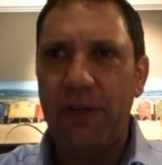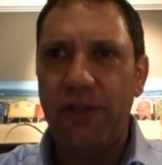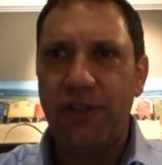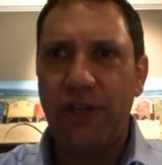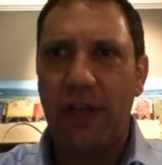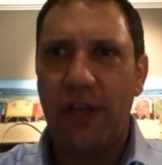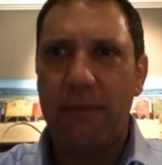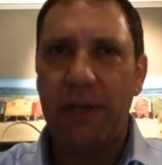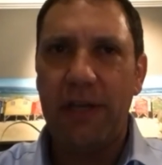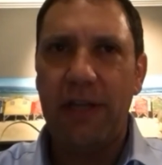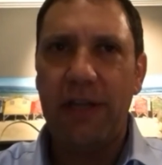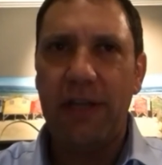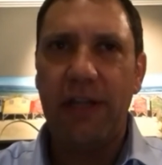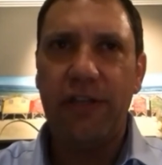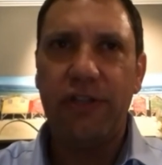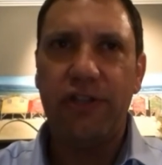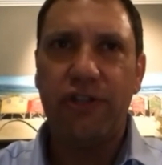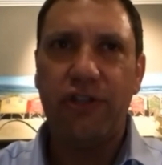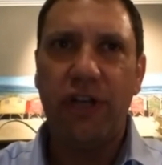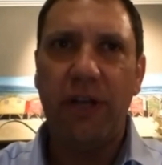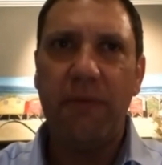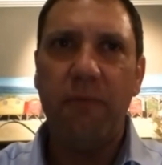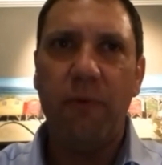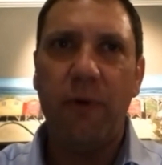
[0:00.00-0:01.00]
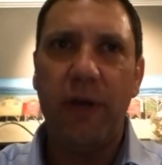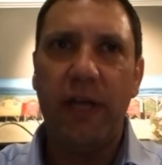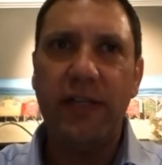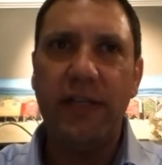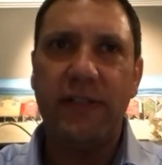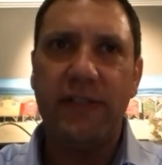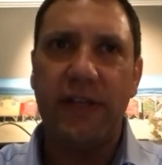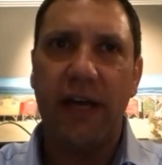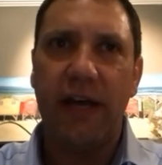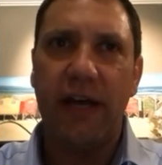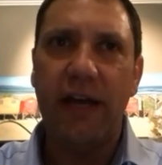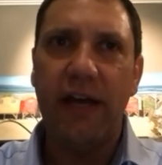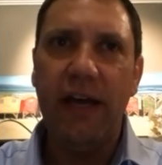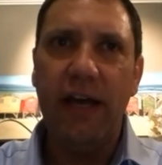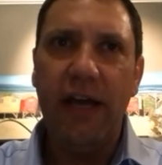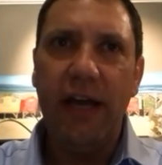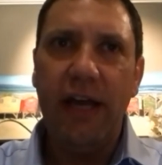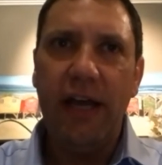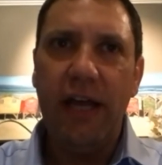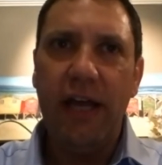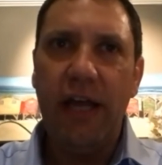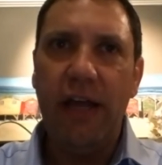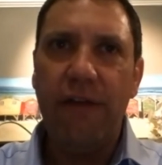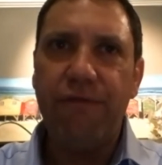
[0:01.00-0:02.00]
each other. But in the extreme winter,
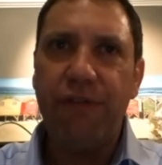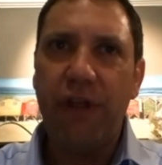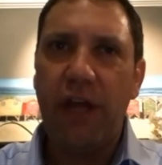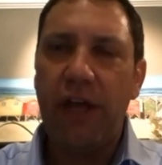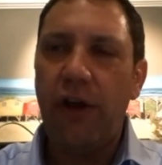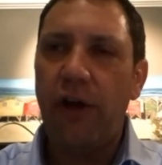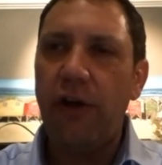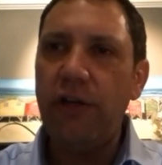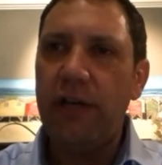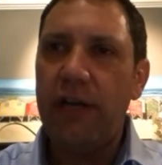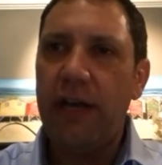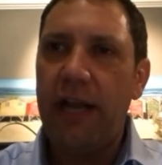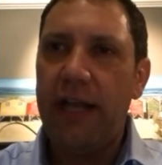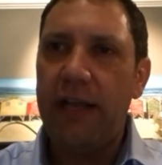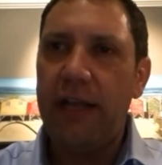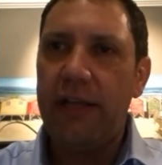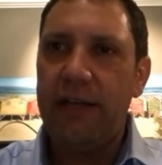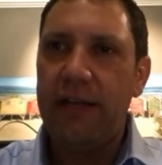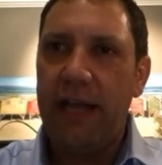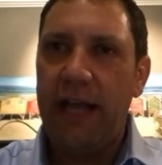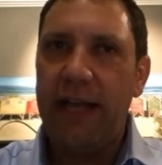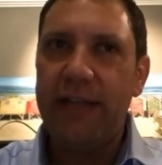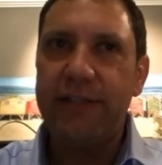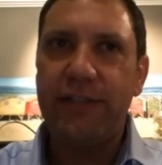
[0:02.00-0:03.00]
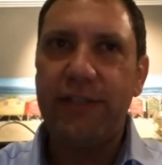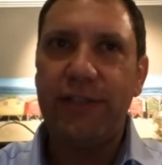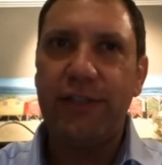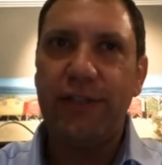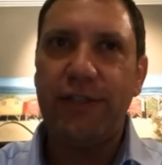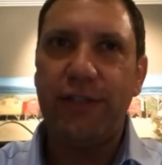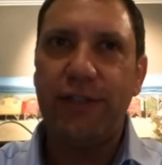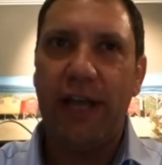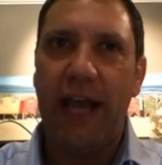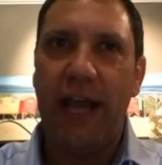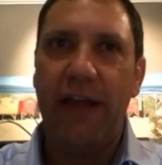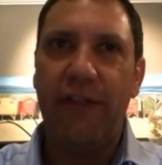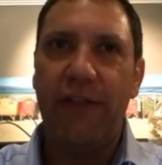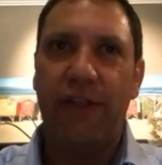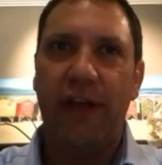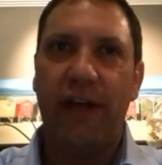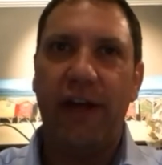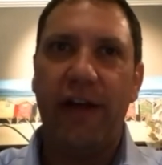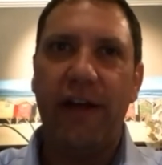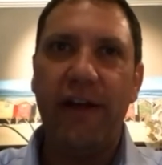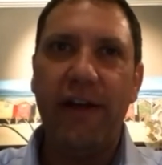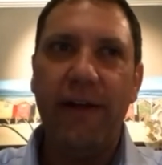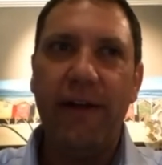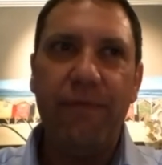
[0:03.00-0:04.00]
if they don't nest together,
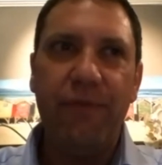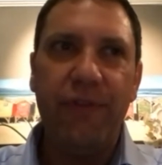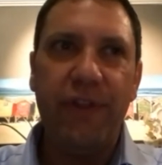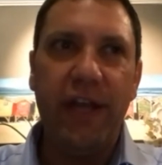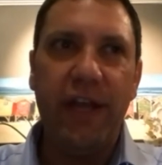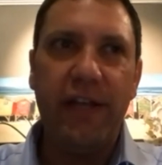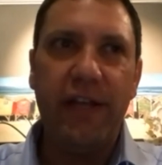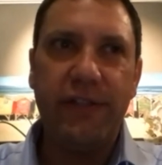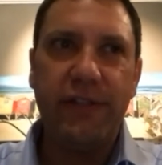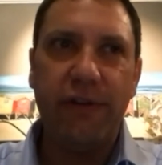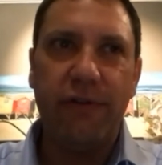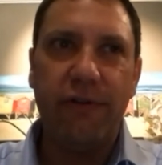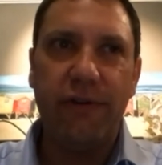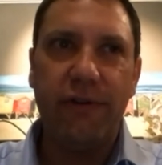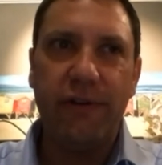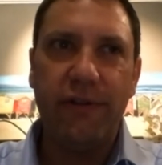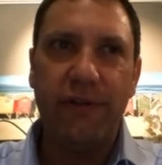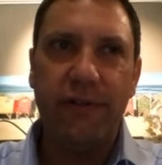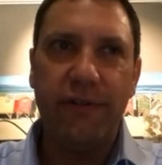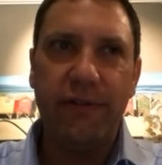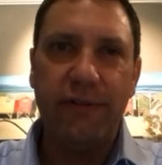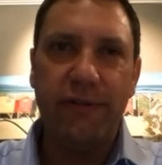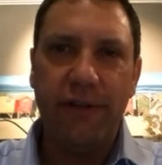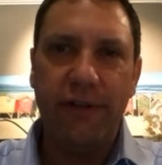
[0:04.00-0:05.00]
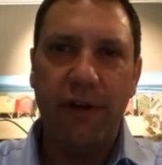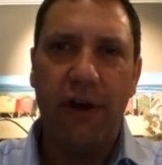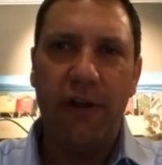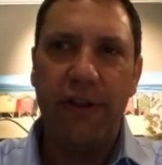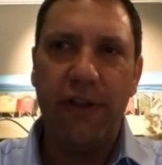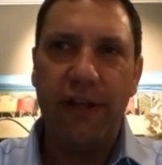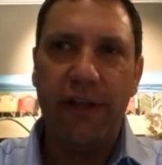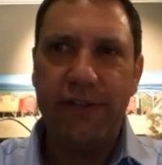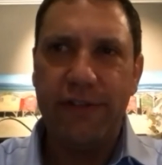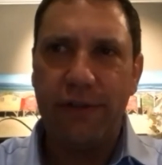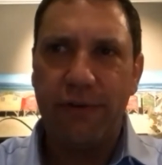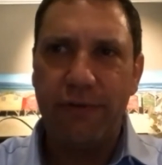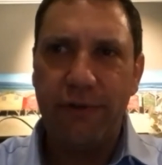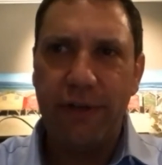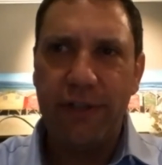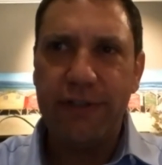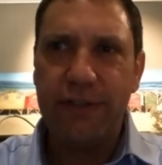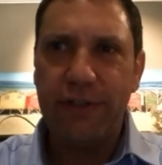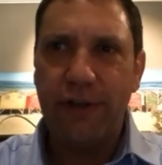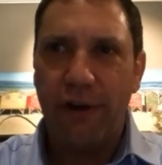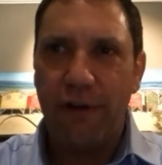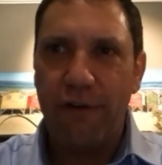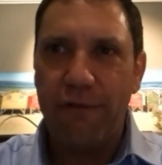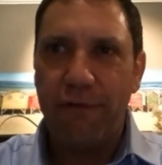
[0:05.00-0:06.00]
there's the
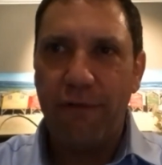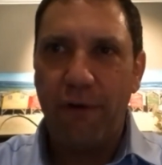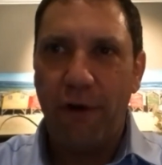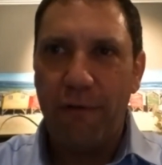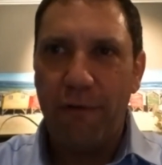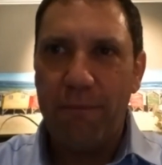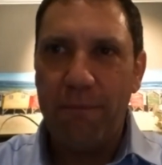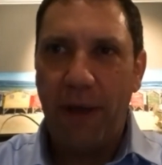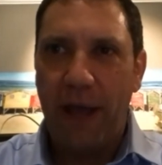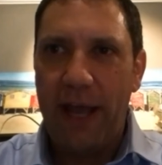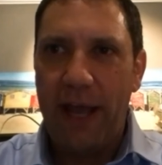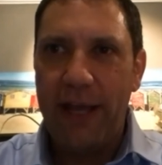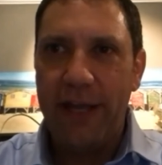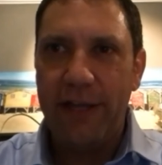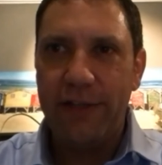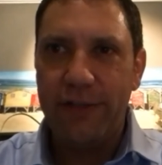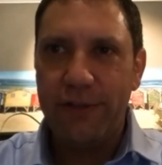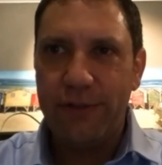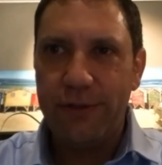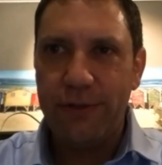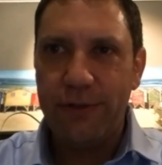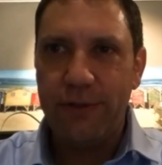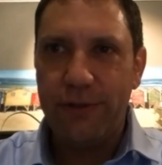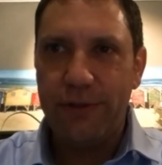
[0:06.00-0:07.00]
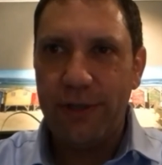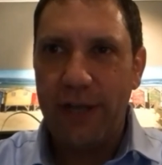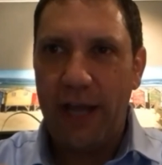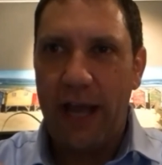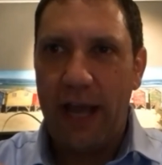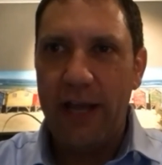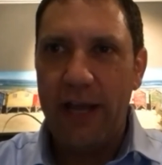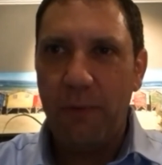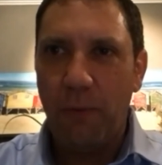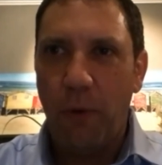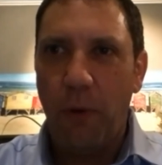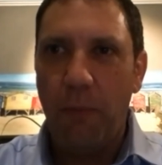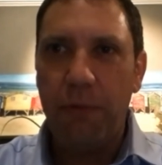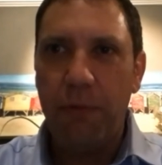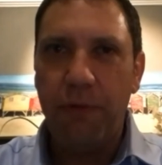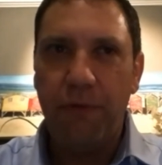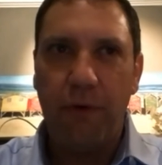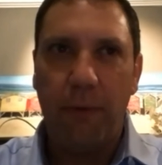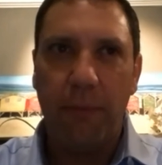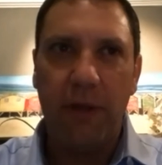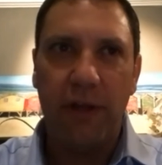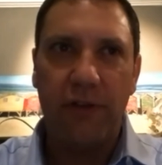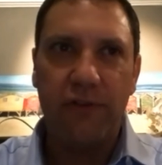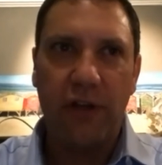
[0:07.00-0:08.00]
risk of paying to gain warmth
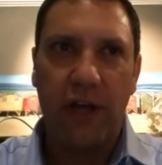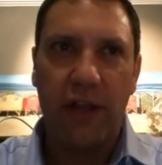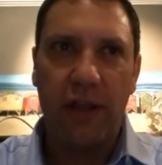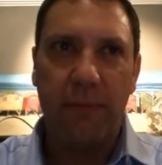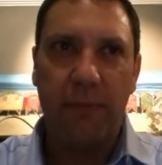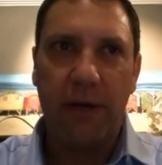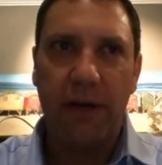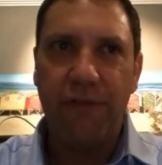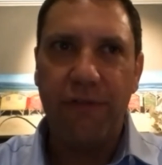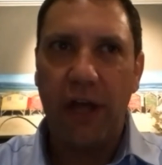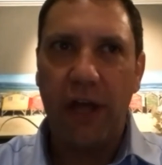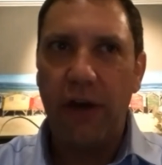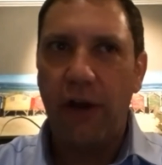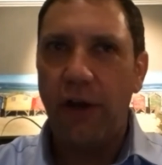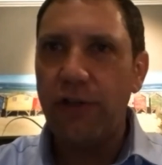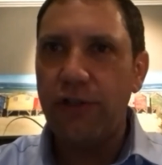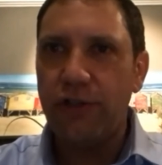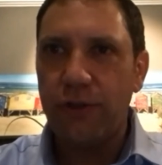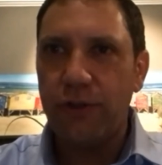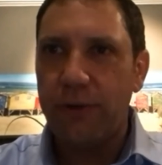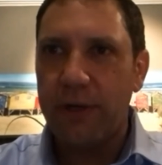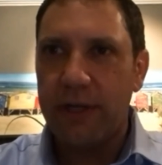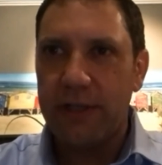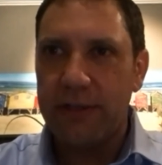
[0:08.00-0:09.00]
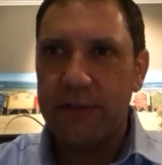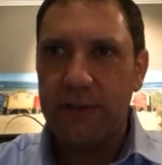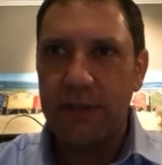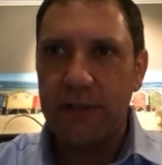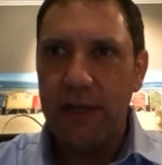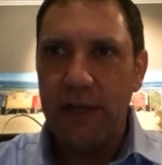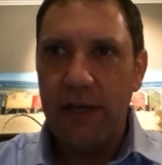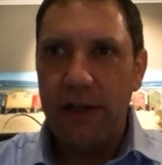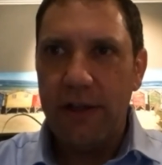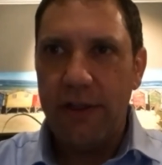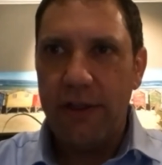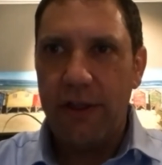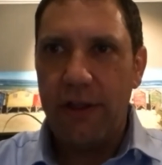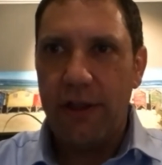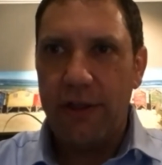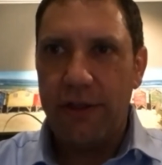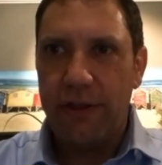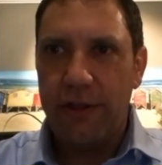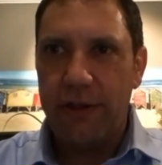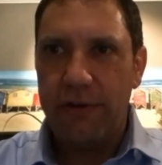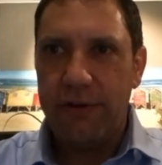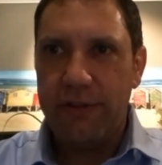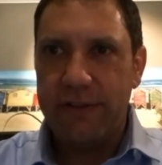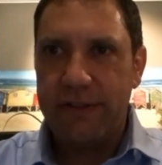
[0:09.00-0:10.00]
from each other. But if they don't do it,
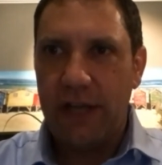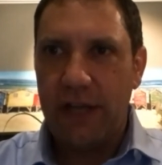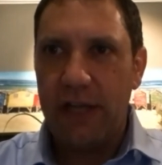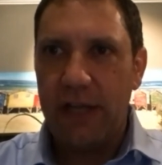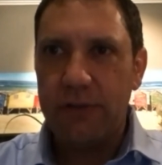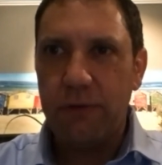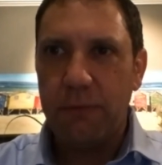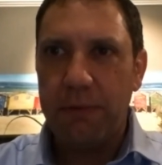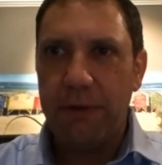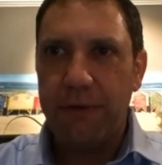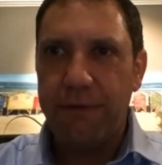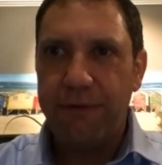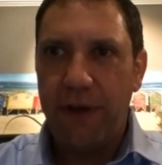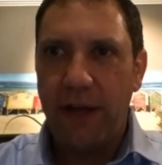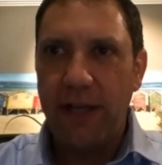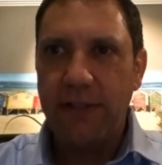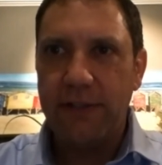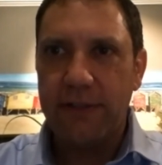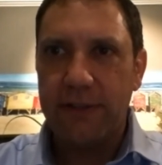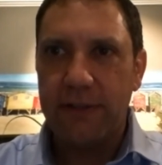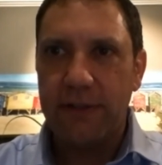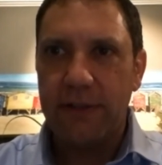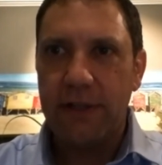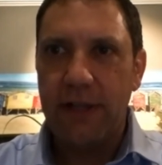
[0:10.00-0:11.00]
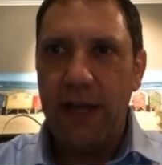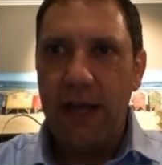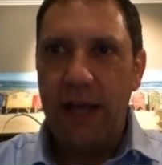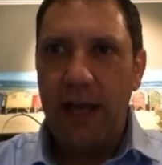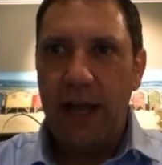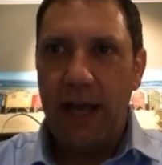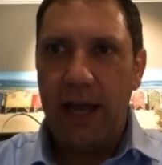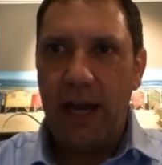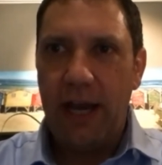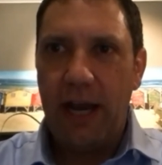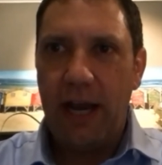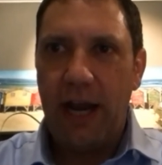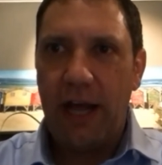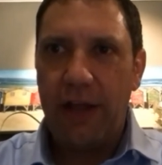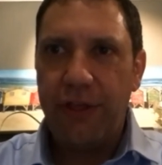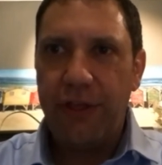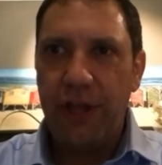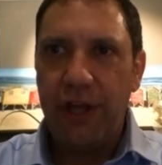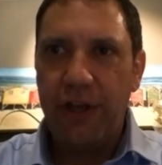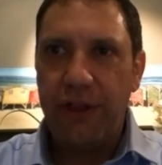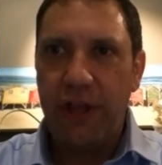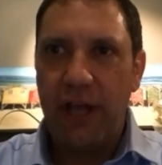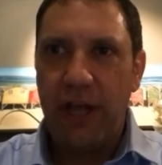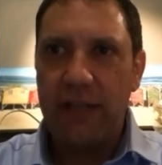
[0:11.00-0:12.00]
the result will be fatal. And I
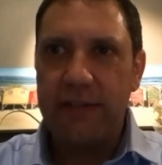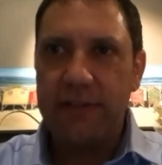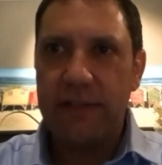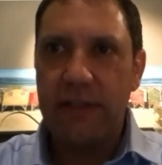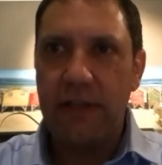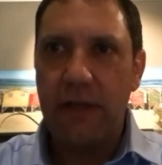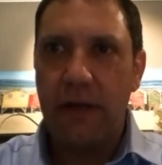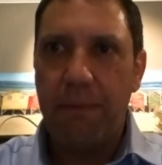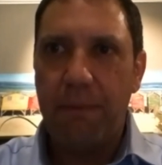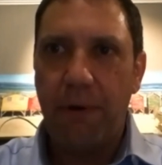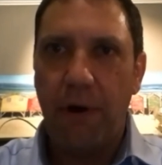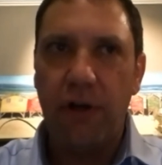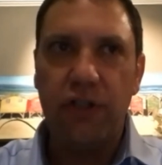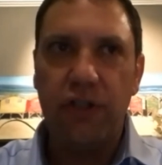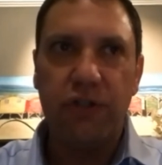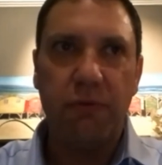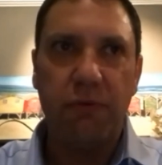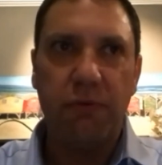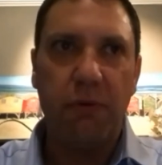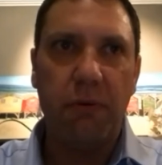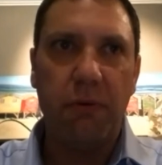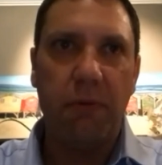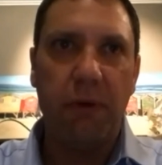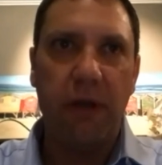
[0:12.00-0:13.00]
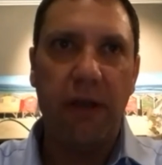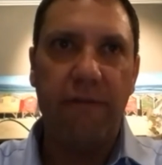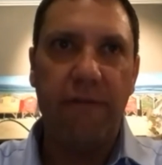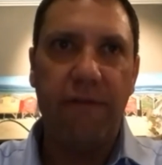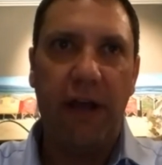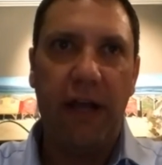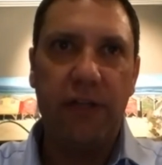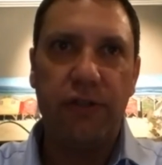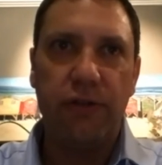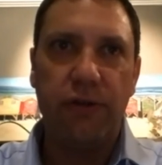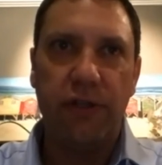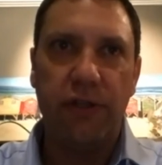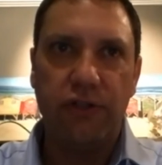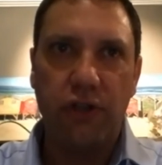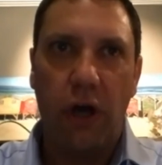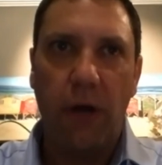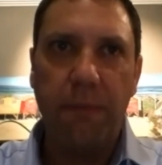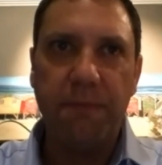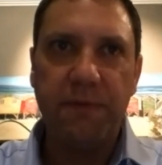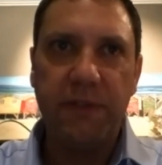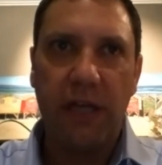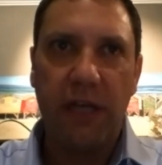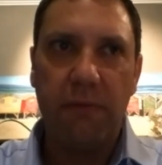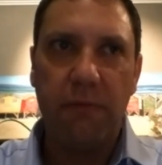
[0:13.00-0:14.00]
think that's the approach we've had to
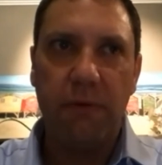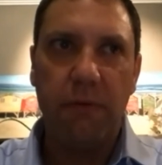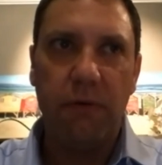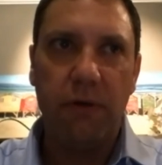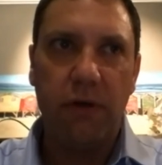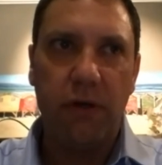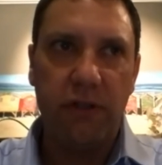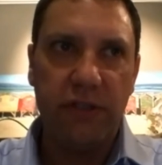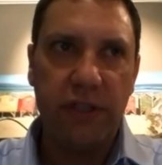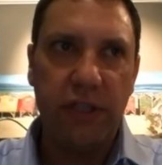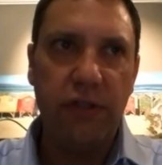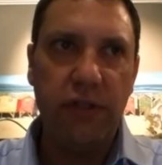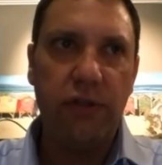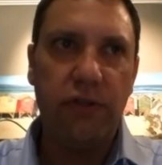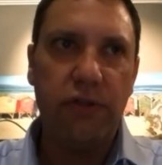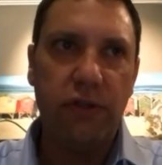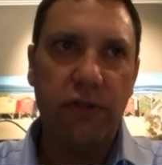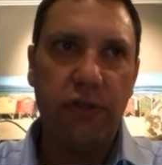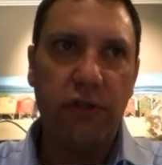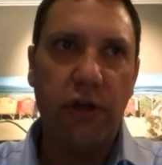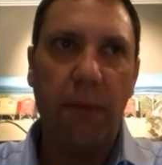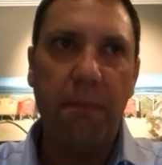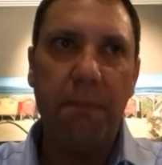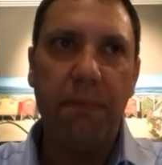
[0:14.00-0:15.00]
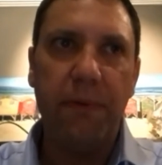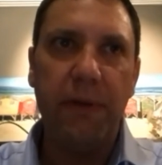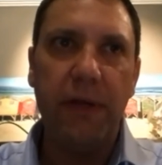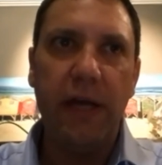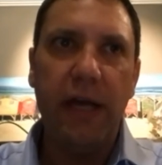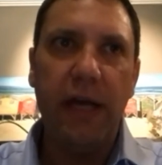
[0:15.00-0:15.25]
adopt, and we will continue to adopt.